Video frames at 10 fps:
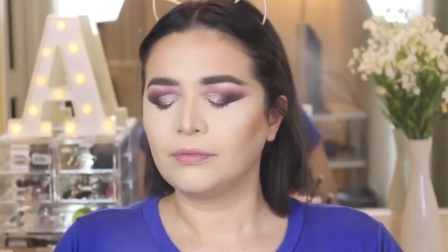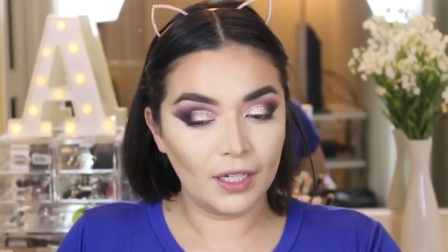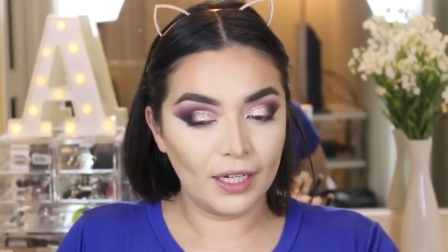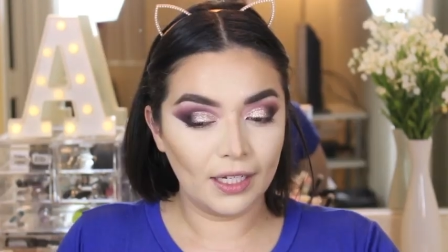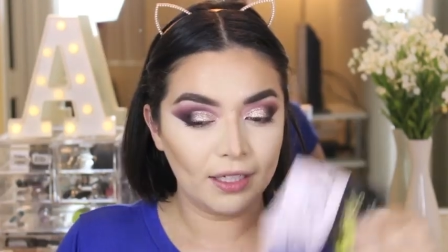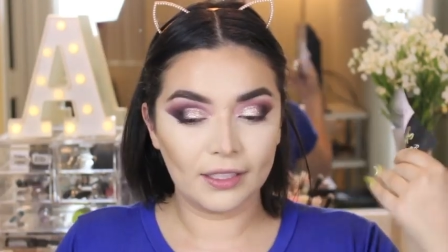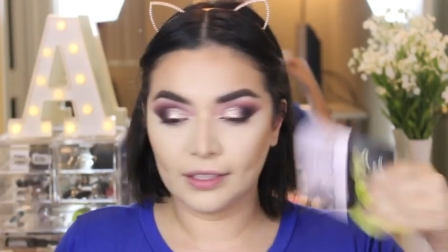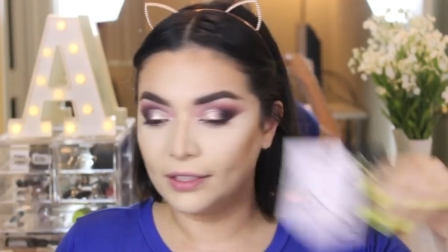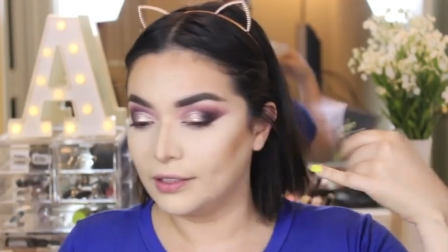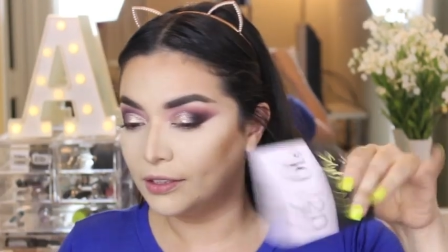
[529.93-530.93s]
I like
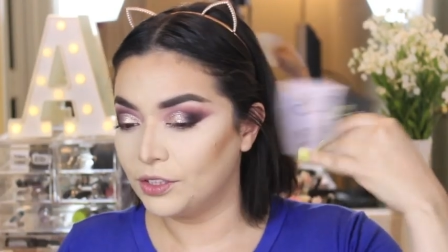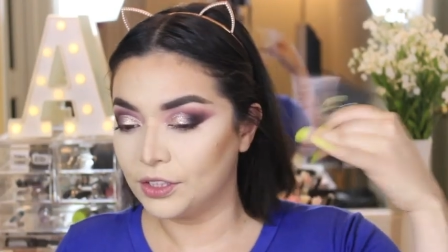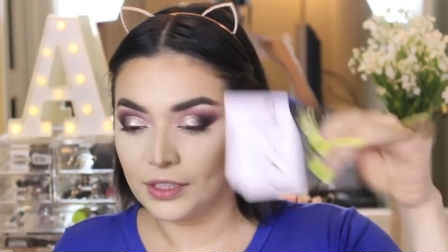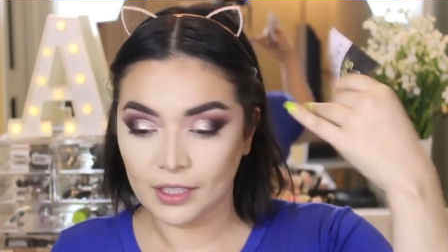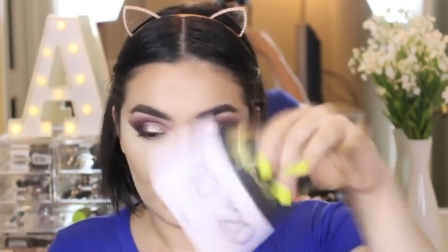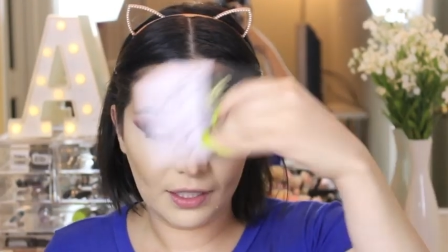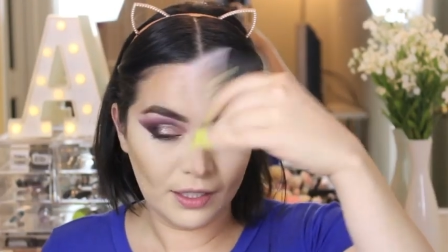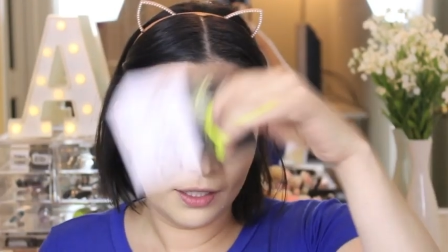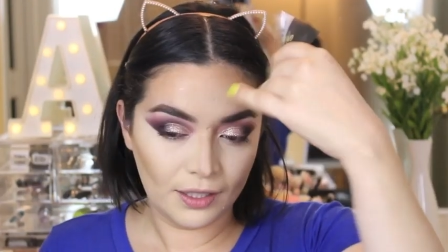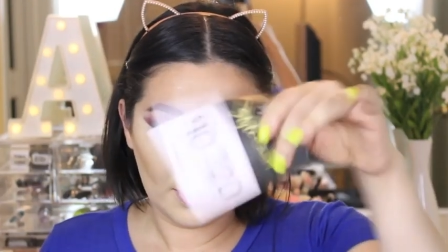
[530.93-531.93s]
it. It's just that
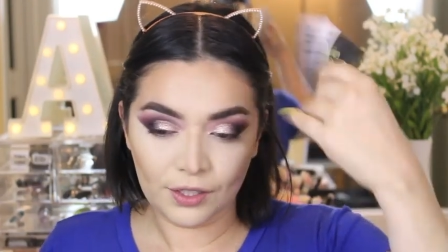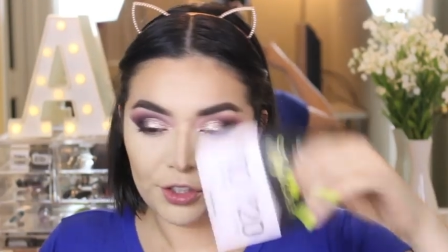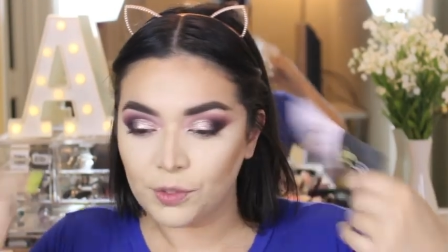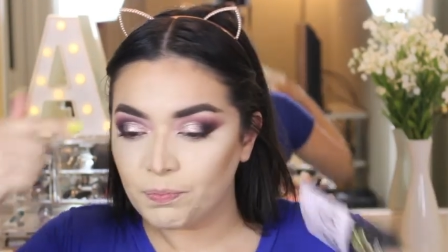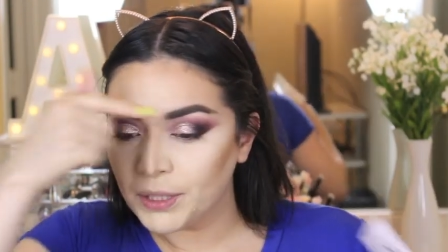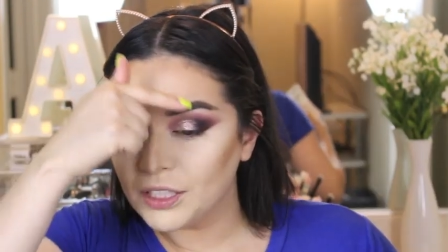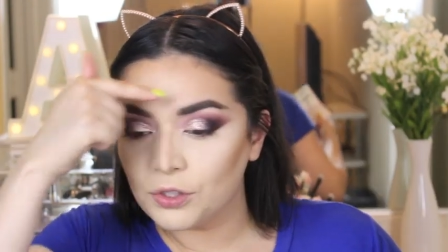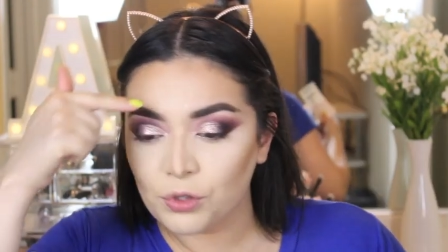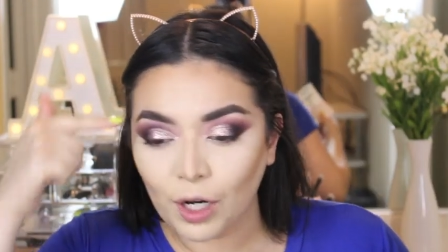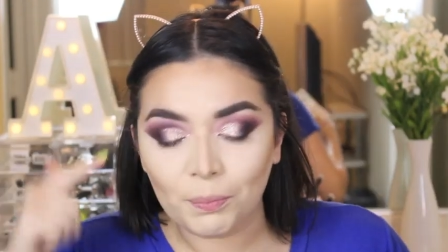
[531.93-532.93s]
there's big
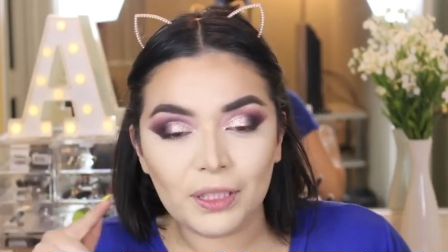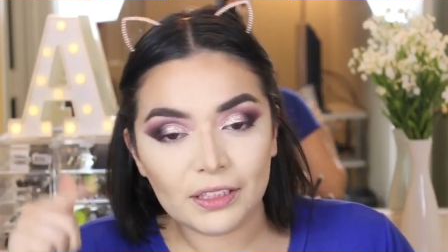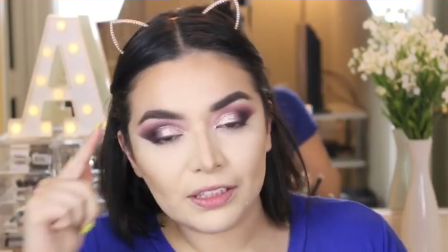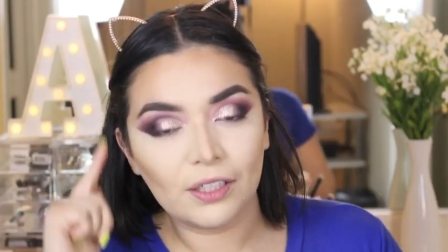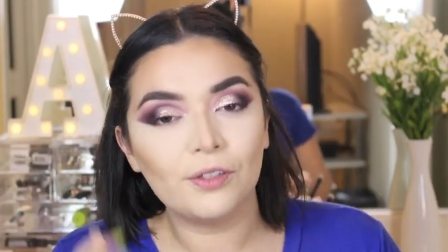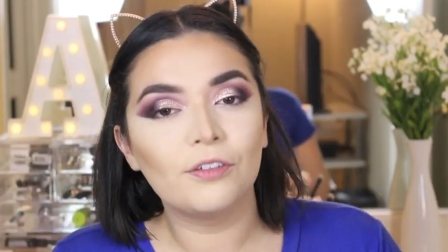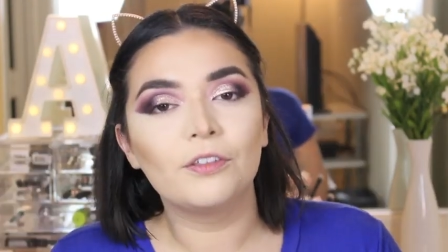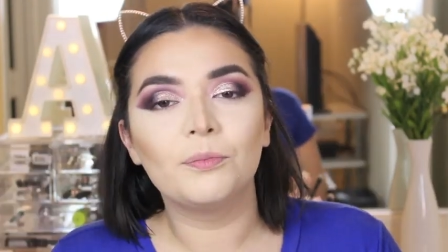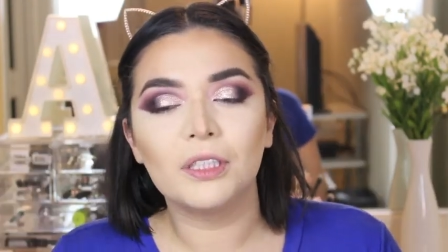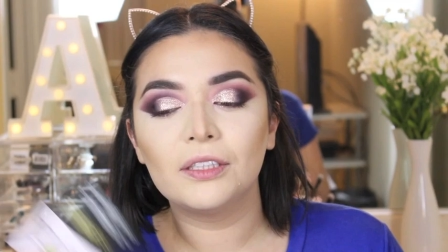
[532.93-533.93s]
droplets all
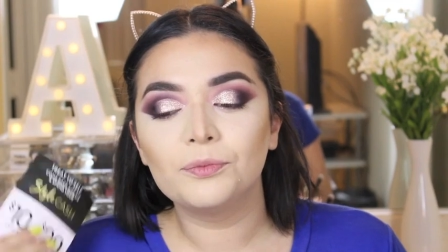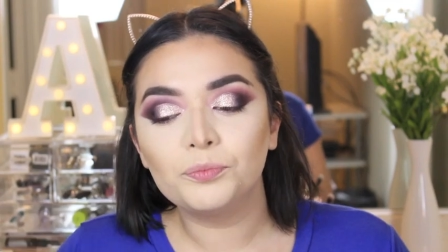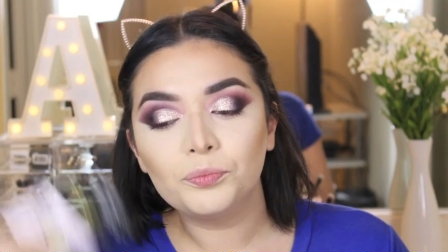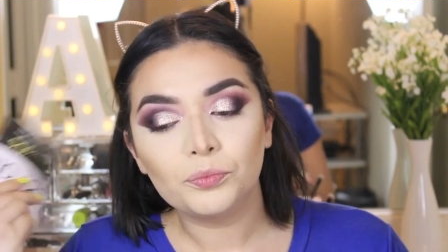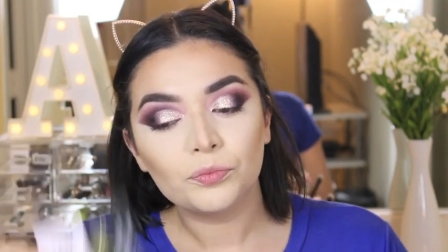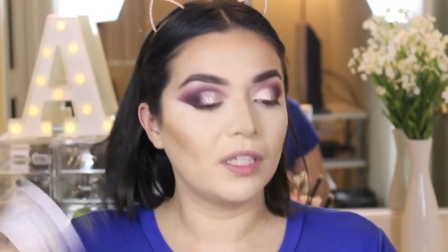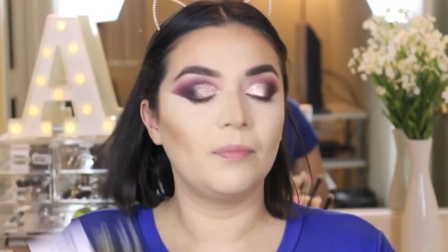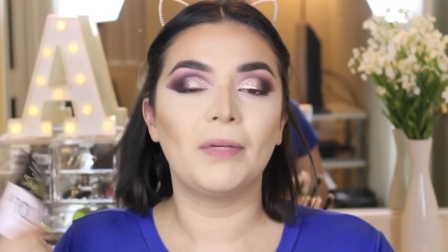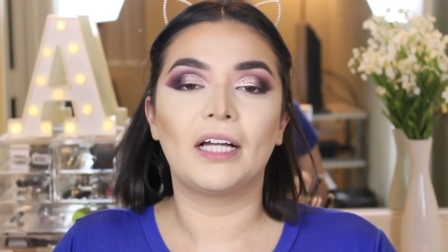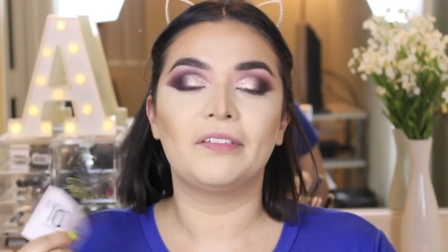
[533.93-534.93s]
over me. The
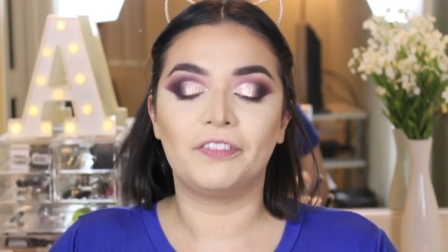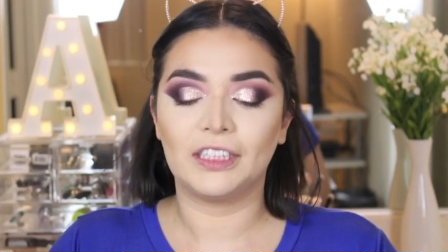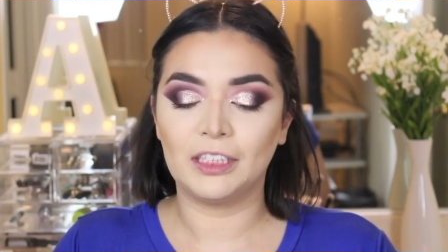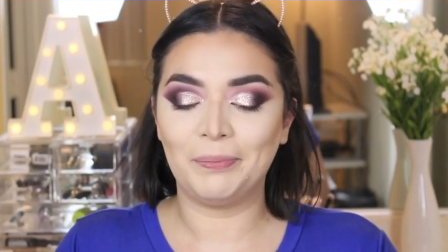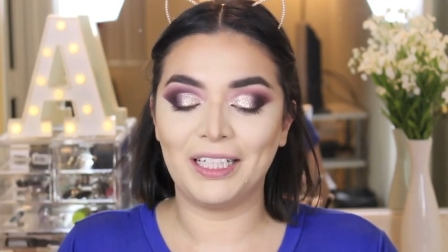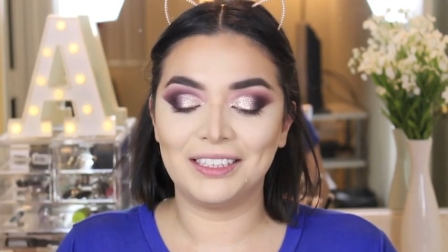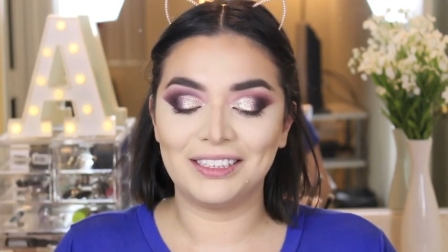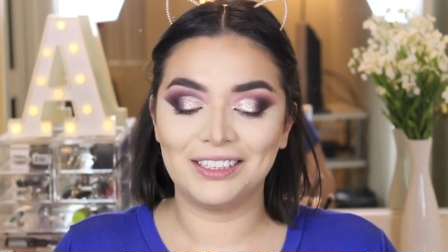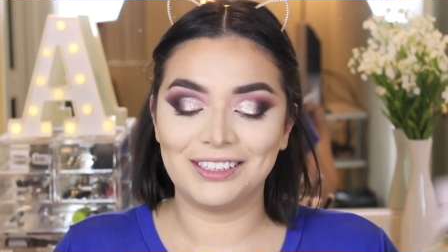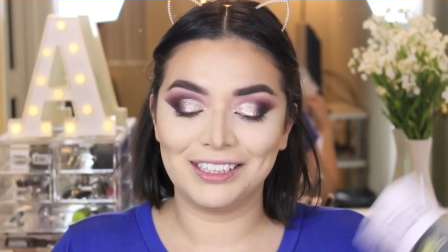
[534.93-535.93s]
MAC Fix Plus
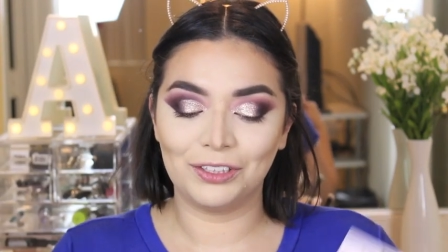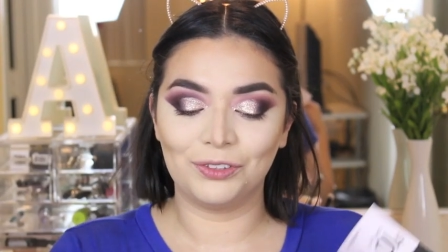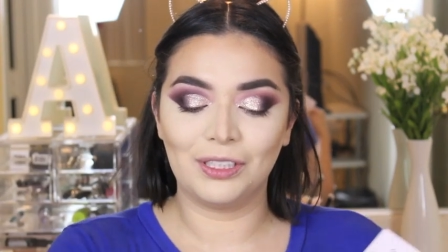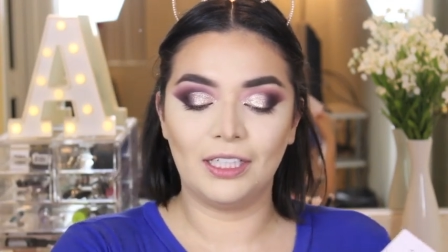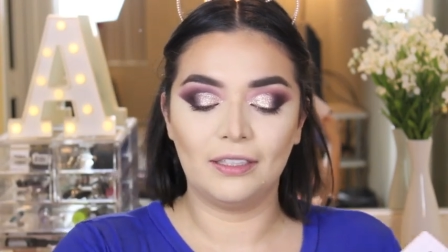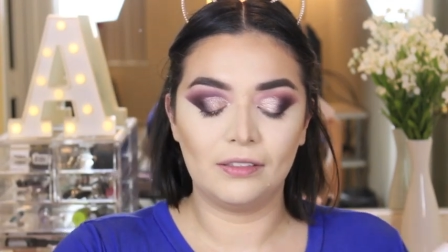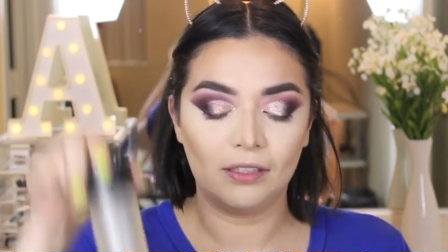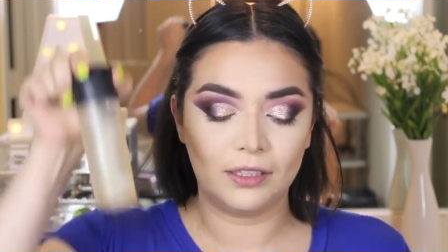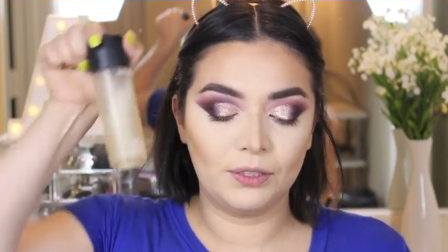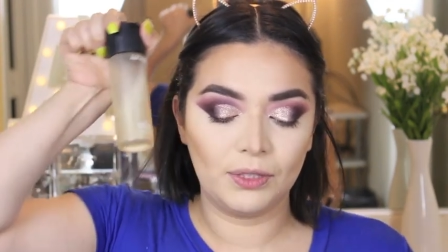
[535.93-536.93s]
doesn't do that.
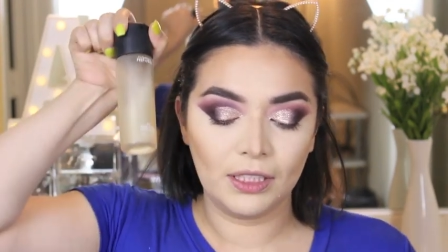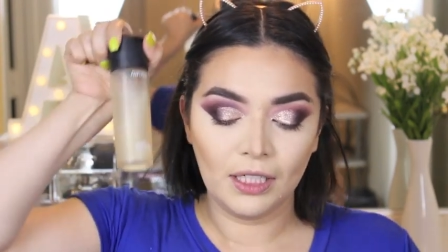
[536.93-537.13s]
This one.